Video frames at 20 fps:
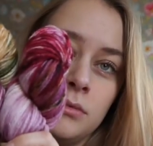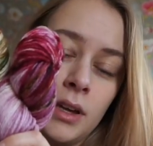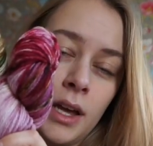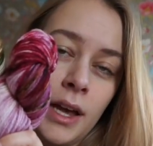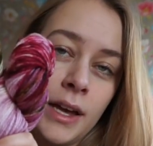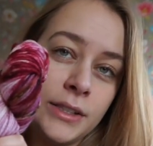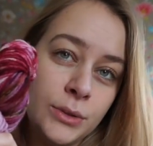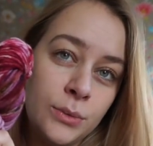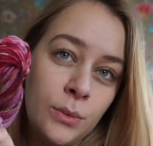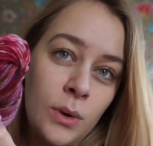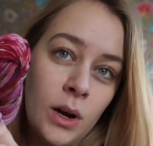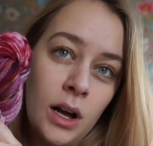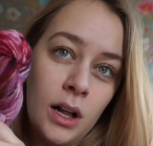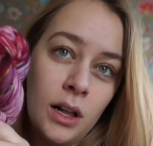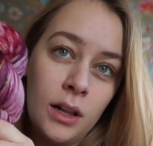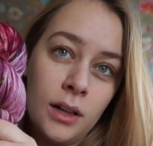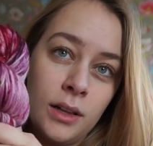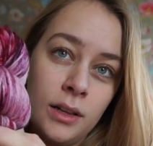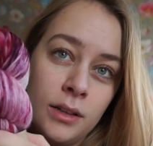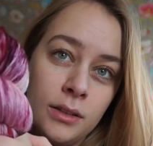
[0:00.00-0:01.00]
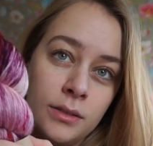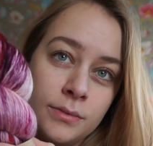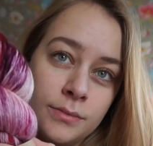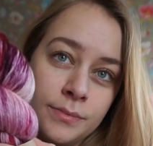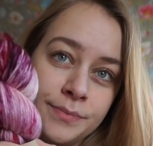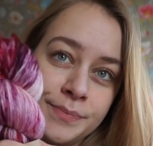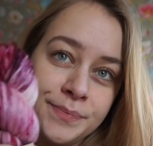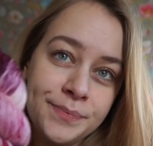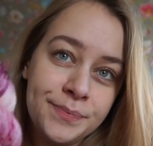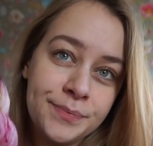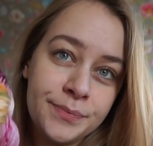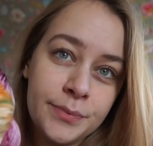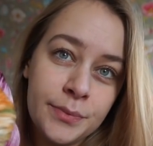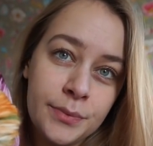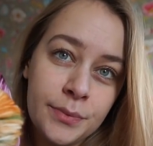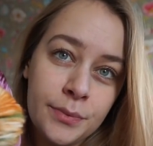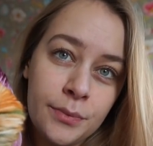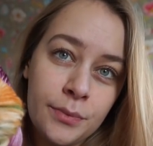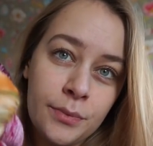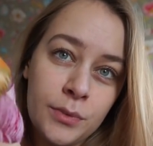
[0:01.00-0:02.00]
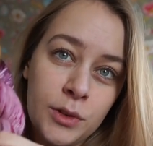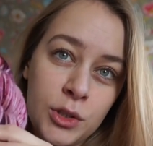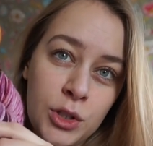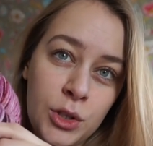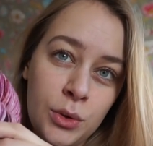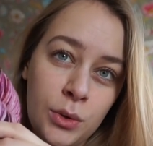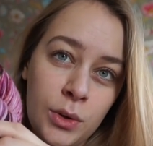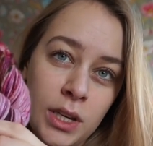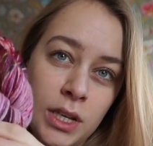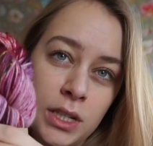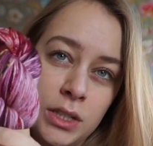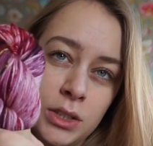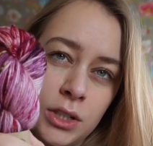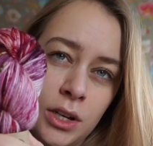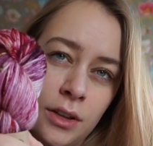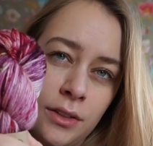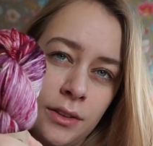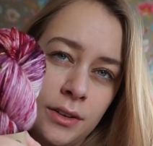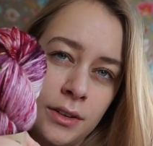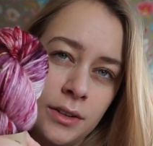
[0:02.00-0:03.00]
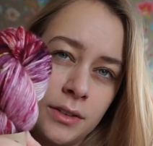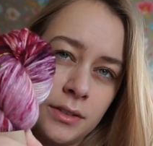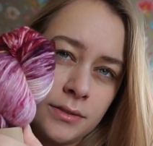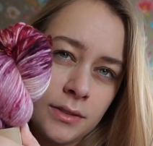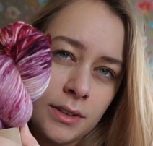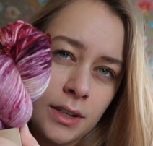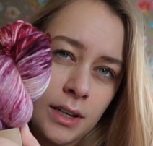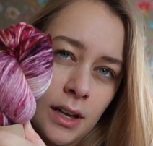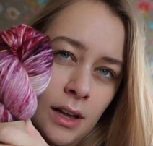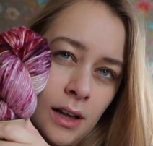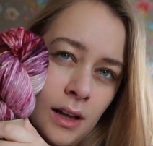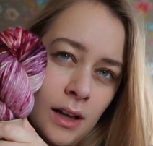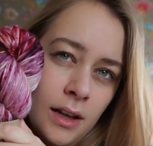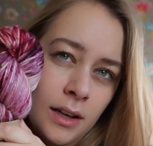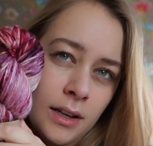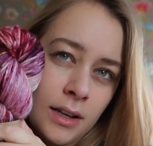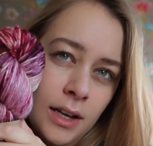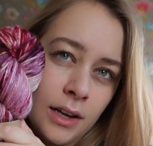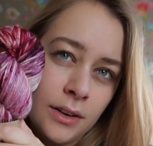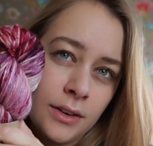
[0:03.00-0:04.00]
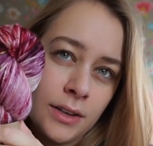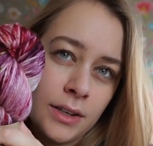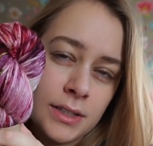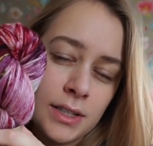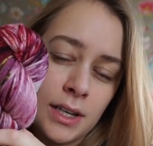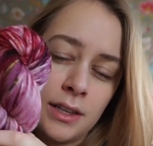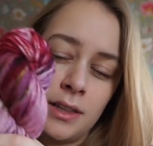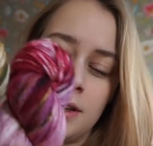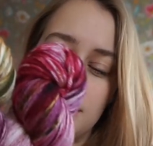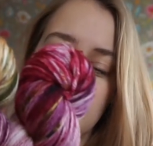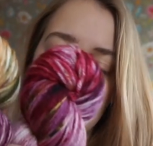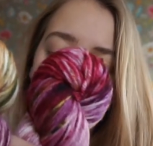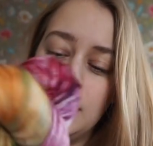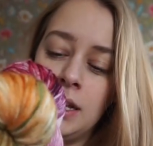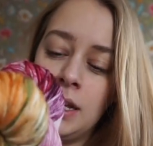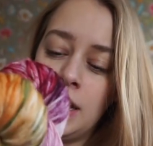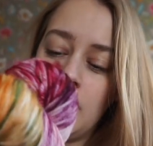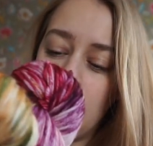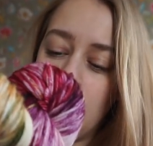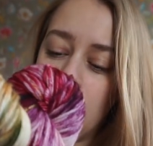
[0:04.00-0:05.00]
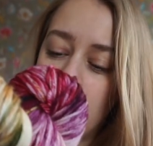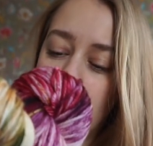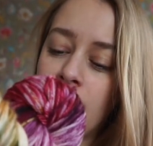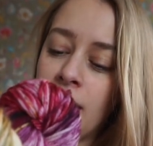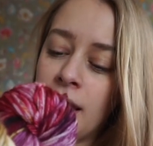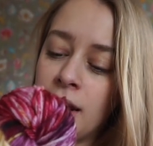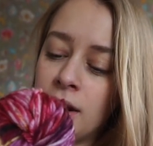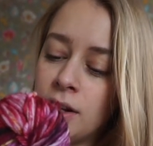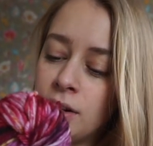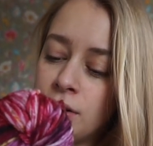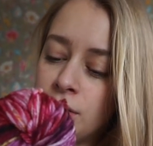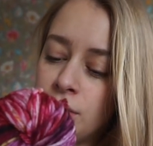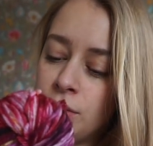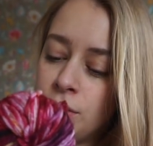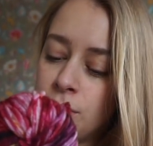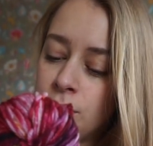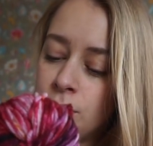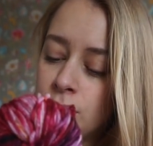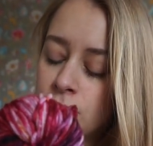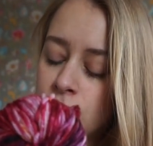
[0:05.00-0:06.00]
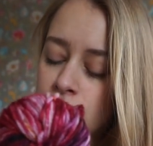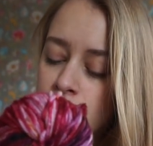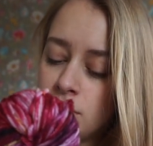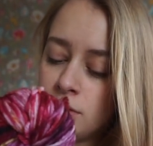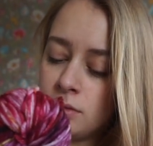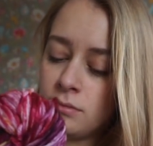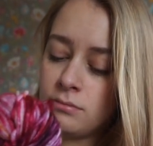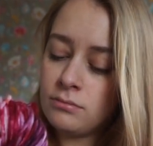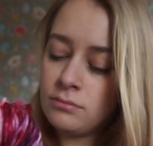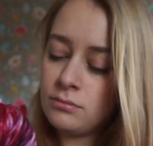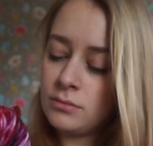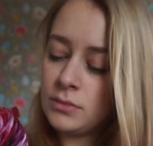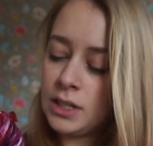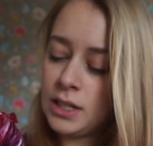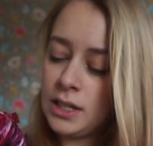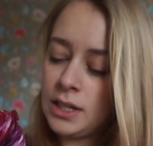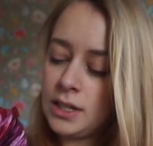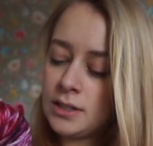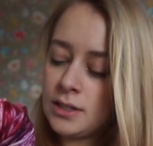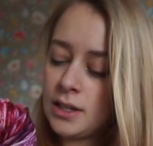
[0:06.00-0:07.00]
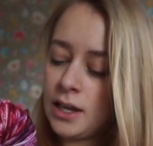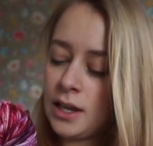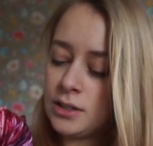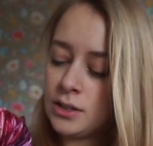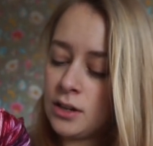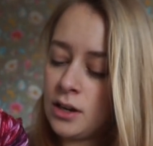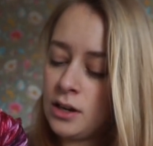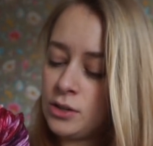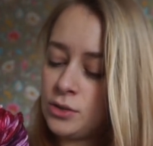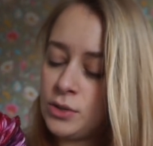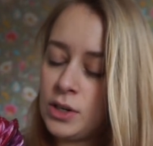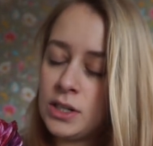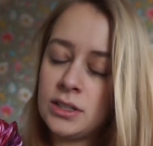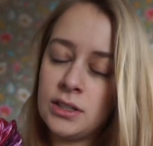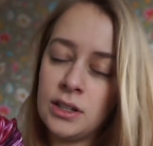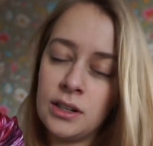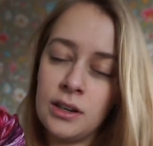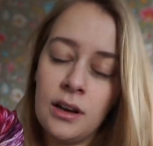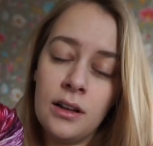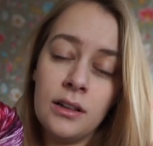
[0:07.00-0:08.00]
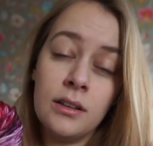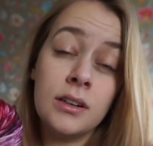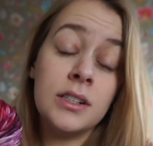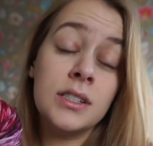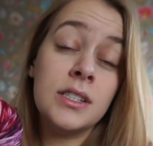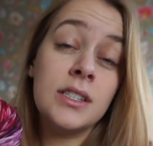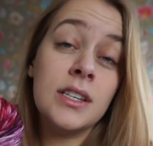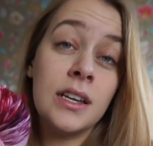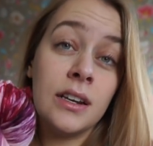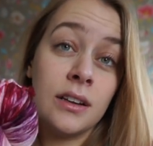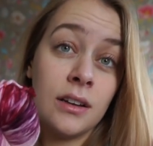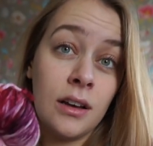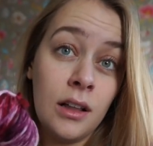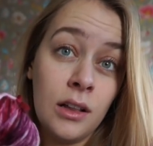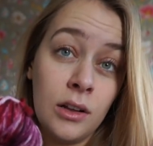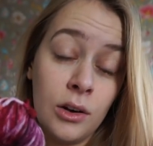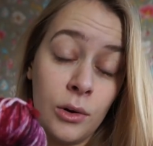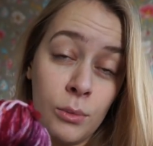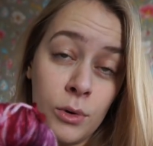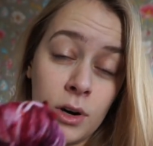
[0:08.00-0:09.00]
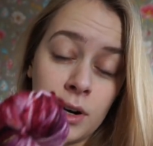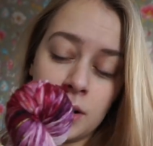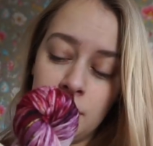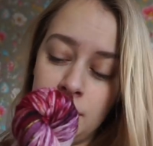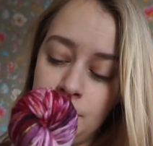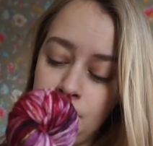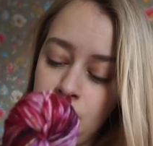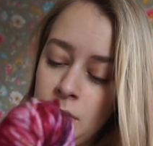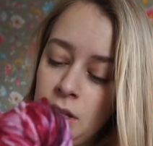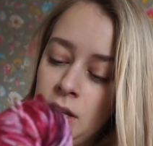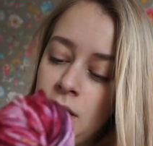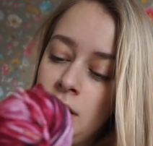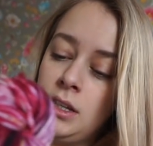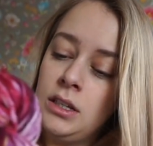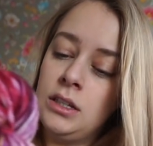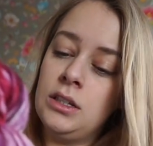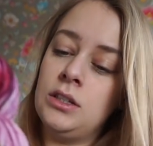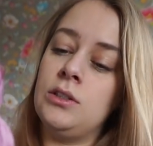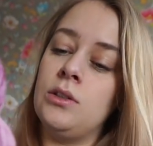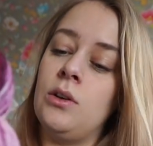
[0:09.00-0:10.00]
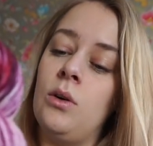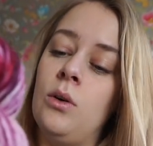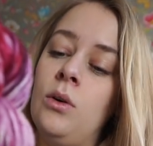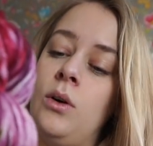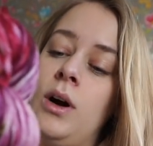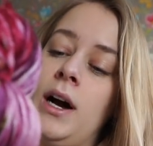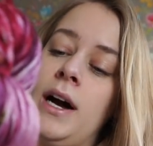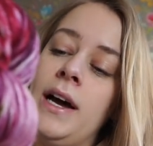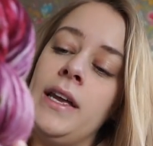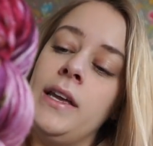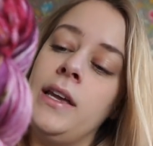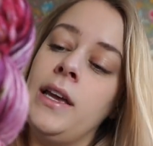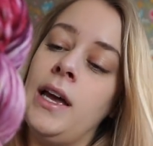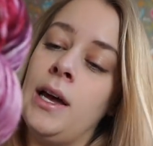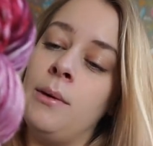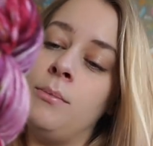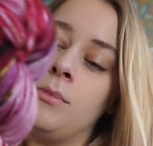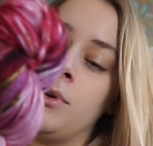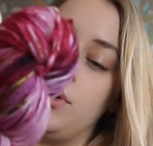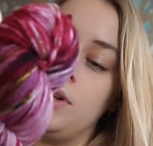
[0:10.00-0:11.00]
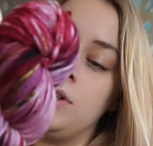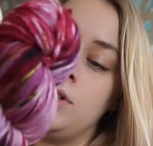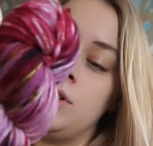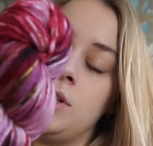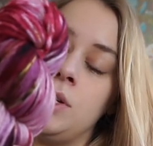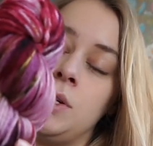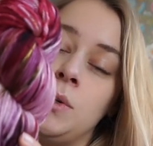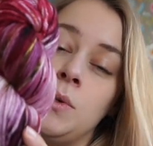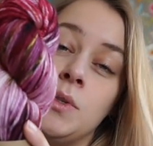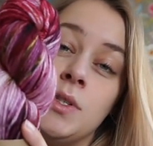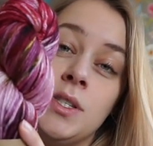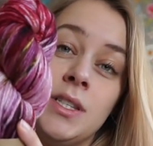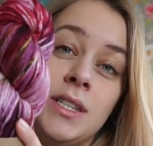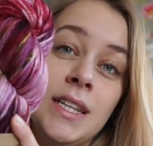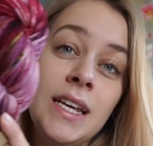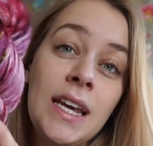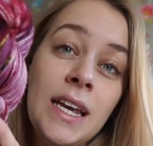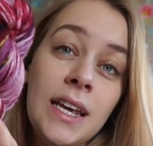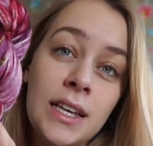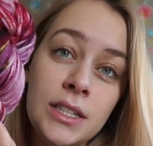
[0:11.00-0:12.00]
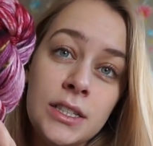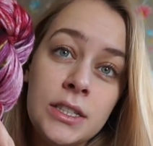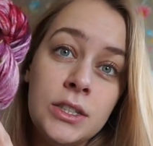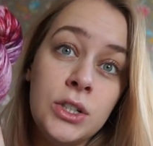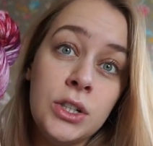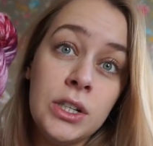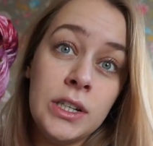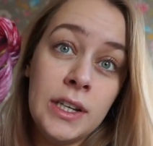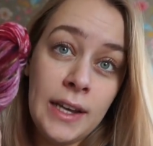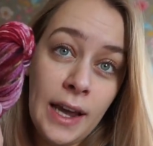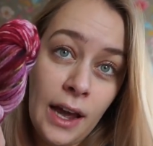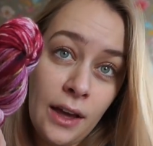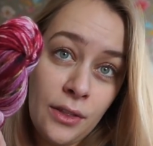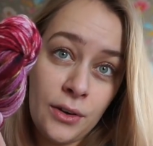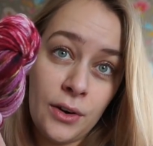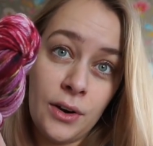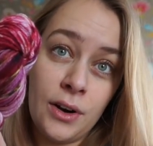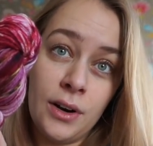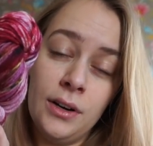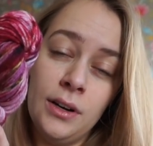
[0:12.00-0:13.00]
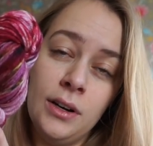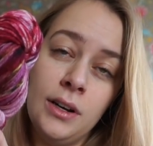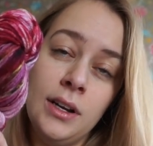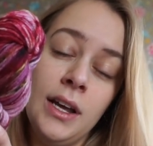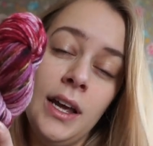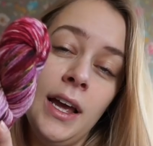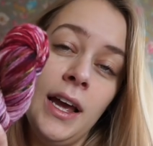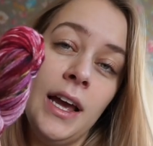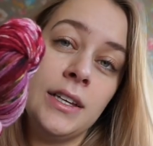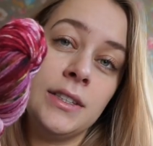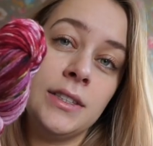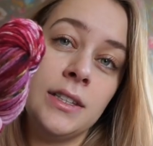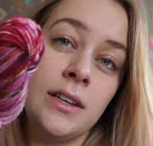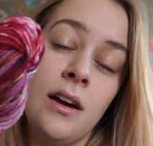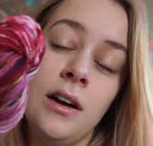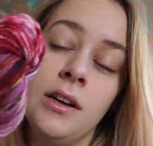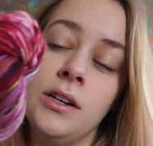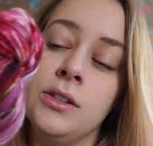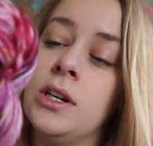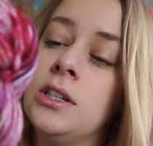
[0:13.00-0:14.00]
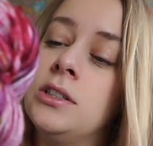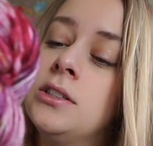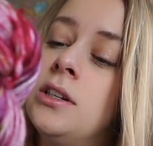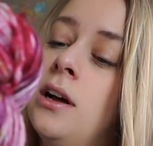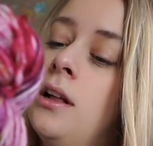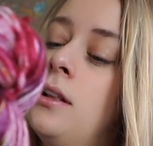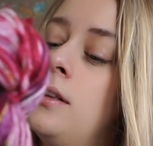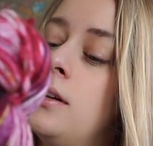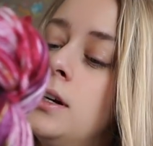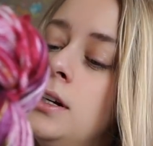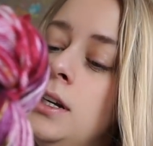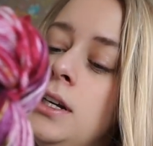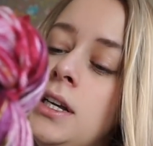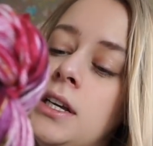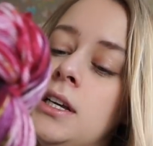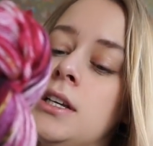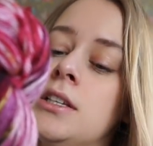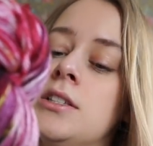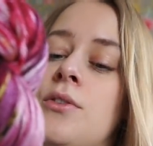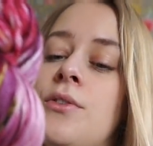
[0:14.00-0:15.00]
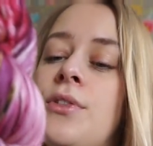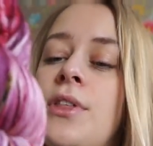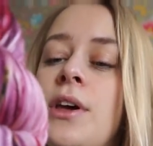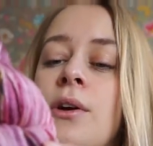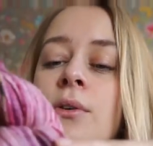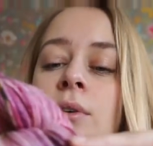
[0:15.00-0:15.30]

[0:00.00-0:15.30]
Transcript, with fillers: as well to each other. How do you say that? I cannot use these as contrasting colors in color work. So I am going to use these together as a contrast color. So they